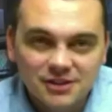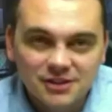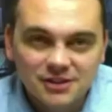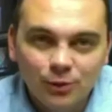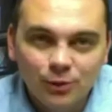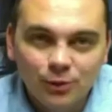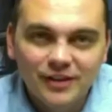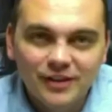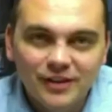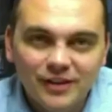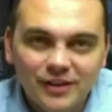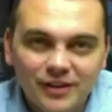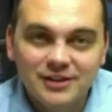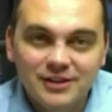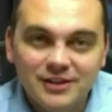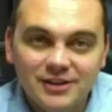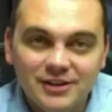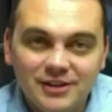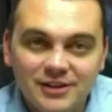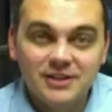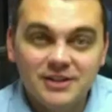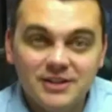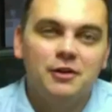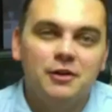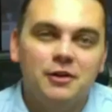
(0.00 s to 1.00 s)
little one that I do
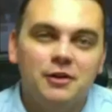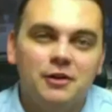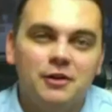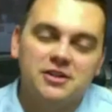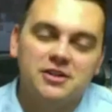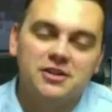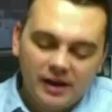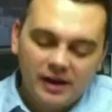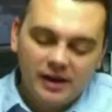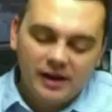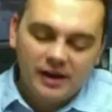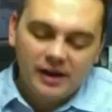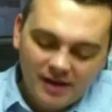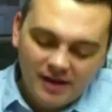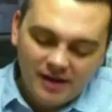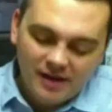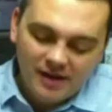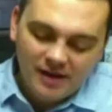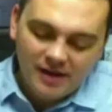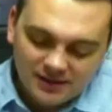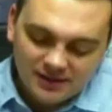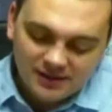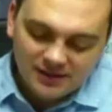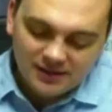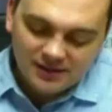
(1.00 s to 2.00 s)
this Focus 5
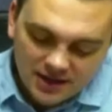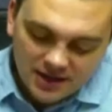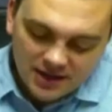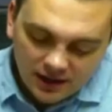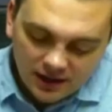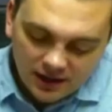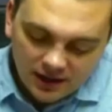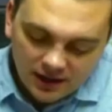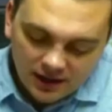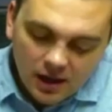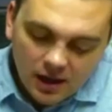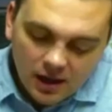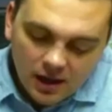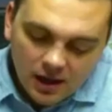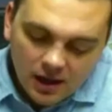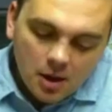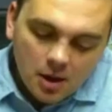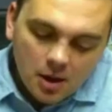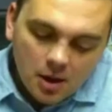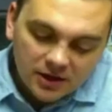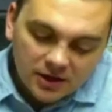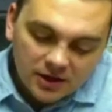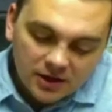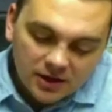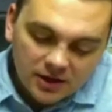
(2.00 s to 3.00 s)
activity in,
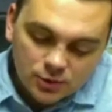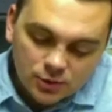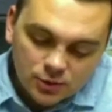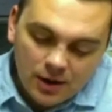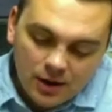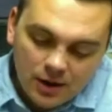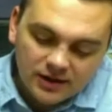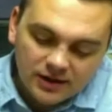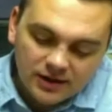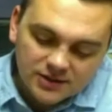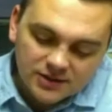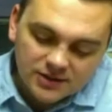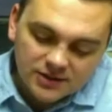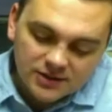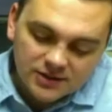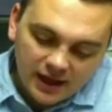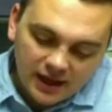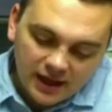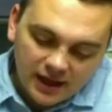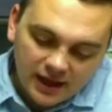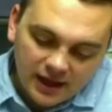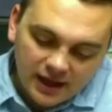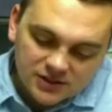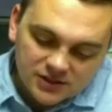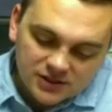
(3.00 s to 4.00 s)
but here's what that one is,
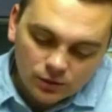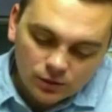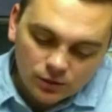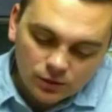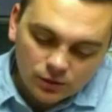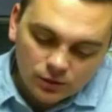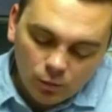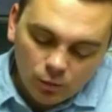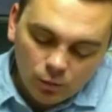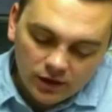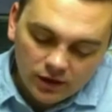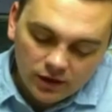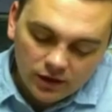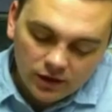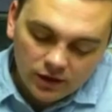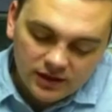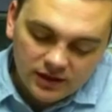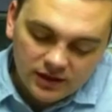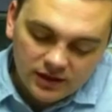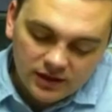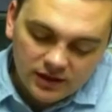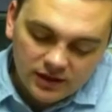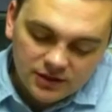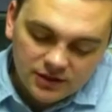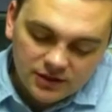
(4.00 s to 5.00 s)
okay? So what you
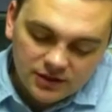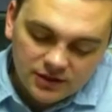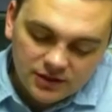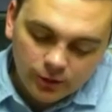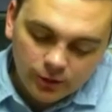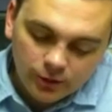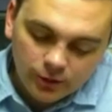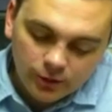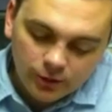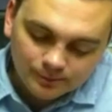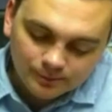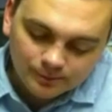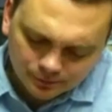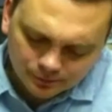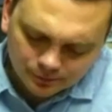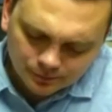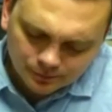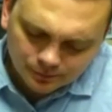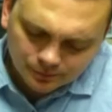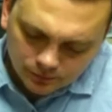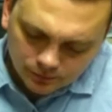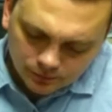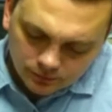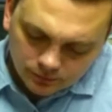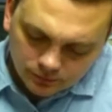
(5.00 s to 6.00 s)
need to do
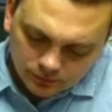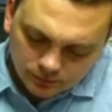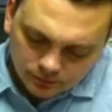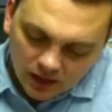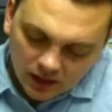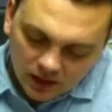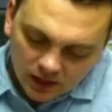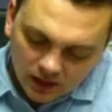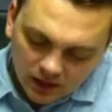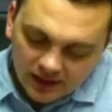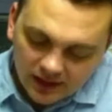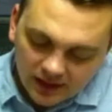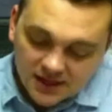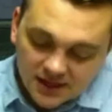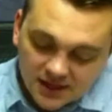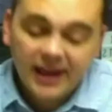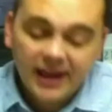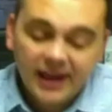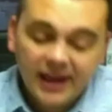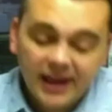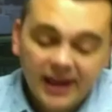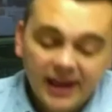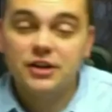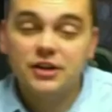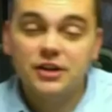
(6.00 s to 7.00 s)
is,
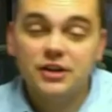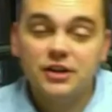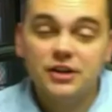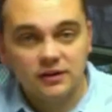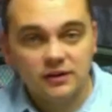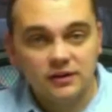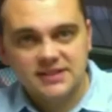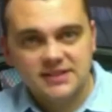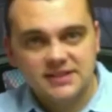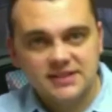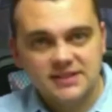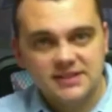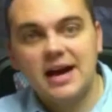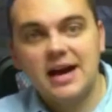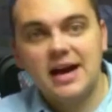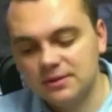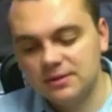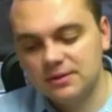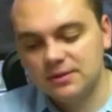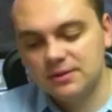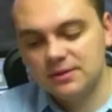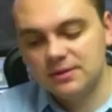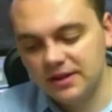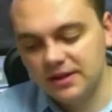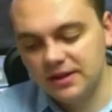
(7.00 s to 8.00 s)
again, you're going to list out
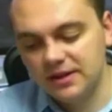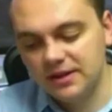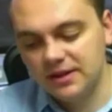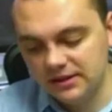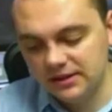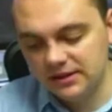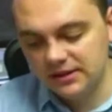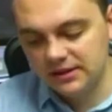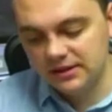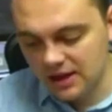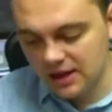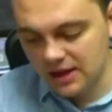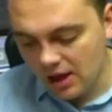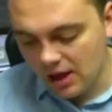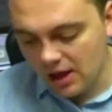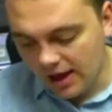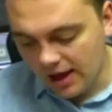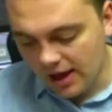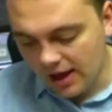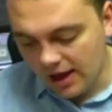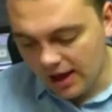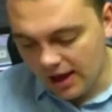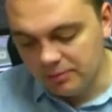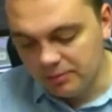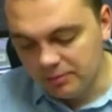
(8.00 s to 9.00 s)
some things,
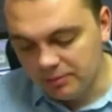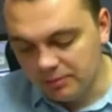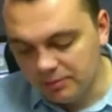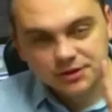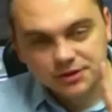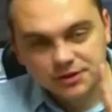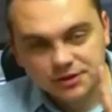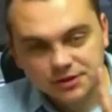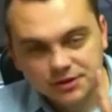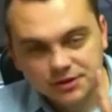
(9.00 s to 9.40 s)
but there's